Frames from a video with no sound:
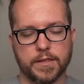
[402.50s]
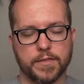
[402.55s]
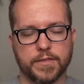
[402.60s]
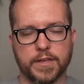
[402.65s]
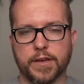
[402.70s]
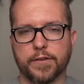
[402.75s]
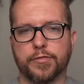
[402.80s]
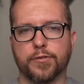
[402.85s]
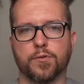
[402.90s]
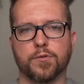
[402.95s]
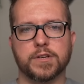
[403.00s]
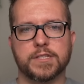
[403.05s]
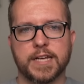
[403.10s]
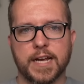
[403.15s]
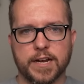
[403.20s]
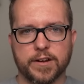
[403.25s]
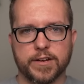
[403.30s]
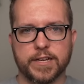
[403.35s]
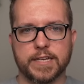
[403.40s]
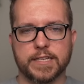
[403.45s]
The
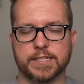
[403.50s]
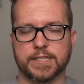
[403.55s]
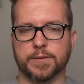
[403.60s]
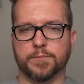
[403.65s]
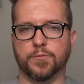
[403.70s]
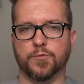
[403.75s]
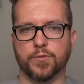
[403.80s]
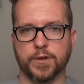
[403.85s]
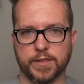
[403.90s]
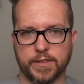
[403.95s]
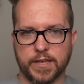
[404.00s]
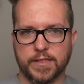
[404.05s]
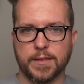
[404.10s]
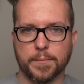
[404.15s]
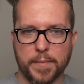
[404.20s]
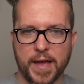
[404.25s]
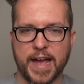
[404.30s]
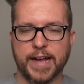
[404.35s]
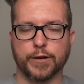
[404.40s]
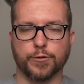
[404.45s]
authoritarianism within the
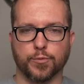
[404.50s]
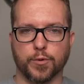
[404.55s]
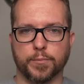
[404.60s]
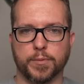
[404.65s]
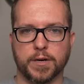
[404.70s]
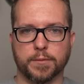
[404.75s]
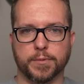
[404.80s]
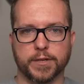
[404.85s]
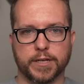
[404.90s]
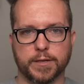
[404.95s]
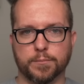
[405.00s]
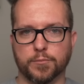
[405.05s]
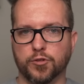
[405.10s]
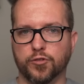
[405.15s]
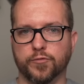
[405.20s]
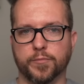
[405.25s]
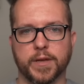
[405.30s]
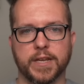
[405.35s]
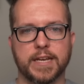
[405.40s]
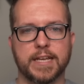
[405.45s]
MAGA Republican
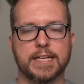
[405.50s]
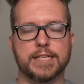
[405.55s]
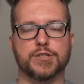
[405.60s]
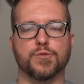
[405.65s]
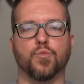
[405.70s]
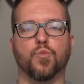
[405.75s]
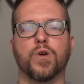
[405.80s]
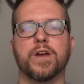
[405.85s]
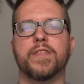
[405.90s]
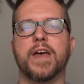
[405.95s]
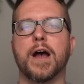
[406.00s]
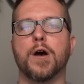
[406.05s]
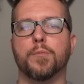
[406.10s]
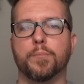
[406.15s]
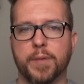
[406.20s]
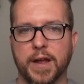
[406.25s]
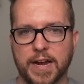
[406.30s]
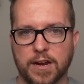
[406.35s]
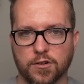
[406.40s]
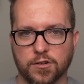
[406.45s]
movement is
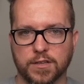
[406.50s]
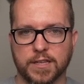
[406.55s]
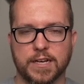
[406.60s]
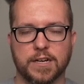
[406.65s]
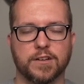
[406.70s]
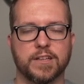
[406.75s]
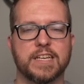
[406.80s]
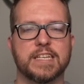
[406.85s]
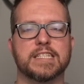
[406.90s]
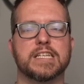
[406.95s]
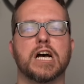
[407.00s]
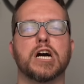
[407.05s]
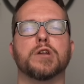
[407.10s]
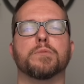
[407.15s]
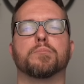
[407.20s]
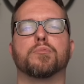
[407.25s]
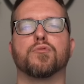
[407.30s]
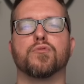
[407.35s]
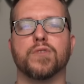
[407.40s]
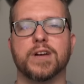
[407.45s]
without parallel, is
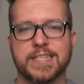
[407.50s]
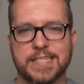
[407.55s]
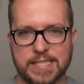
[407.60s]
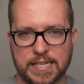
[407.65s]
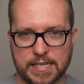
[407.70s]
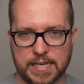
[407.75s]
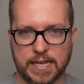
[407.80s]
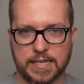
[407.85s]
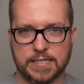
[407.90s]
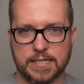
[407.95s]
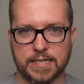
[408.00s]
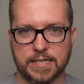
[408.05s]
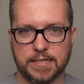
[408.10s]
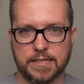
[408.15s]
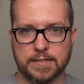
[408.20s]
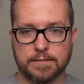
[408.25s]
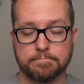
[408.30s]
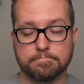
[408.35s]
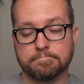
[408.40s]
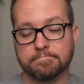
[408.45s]
unprecedented.
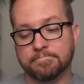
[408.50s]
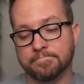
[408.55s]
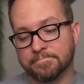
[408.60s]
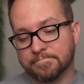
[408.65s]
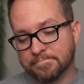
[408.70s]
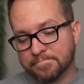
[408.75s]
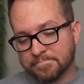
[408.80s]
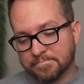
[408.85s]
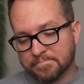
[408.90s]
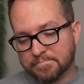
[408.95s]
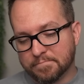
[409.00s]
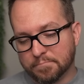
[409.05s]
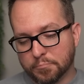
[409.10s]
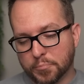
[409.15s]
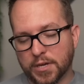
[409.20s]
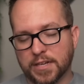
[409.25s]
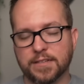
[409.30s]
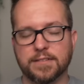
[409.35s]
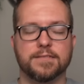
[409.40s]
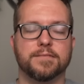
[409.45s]

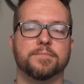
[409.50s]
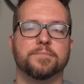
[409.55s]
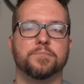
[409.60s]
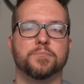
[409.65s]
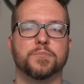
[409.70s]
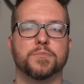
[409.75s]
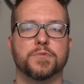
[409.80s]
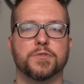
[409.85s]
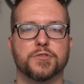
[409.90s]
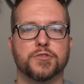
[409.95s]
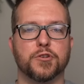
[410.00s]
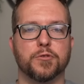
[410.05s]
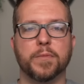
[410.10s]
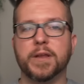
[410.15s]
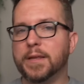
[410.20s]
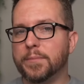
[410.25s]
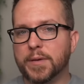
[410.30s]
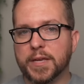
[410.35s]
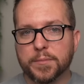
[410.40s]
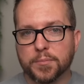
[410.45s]
But so
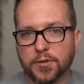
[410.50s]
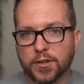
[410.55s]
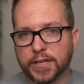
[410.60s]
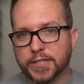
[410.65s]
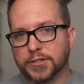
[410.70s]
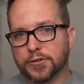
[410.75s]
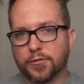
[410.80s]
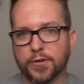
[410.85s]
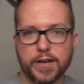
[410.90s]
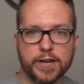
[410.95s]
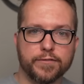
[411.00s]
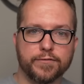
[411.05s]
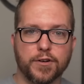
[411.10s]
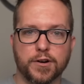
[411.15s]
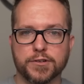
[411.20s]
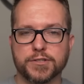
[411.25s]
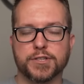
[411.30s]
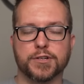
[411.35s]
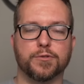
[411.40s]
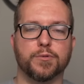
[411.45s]
many people like to create a
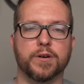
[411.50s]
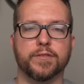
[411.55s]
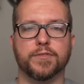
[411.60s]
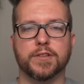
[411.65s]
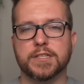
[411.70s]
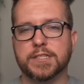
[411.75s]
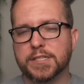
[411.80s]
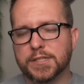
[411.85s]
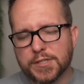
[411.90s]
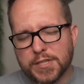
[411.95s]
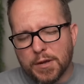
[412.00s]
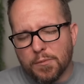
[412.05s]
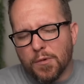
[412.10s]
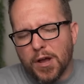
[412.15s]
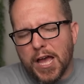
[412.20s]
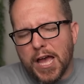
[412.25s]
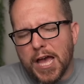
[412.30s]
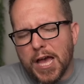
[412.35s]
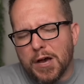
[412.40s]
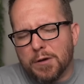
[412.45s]
false equivalence and say,
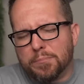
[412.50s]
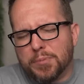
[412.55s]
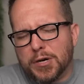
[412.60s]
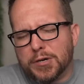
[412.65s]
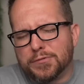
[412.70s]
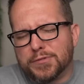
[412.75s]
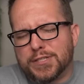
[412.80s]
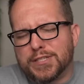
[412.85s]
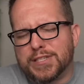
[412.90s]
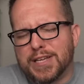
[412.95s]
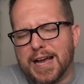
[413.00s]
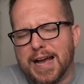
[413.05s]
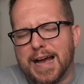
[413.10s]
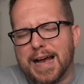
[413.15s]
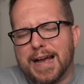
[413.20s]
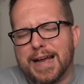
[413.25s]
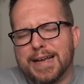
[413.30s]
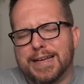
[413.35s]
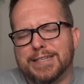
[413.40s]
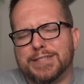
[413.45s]
well, both
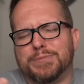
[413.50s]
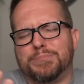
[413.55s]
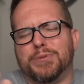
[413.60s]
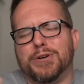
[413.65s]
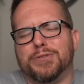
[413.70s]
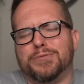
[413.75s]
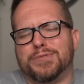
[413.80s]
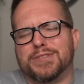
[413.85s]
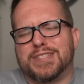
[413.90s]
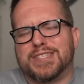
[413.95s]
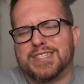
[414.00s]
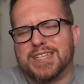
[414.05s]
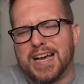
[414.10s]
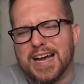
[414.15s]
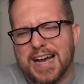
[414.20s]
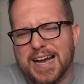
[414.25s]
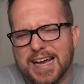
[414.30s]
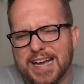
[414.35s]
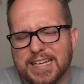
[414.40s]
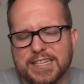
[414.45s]

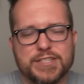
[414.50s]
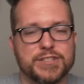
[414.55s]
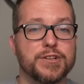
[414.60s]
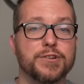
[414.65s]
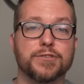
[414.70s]
sides.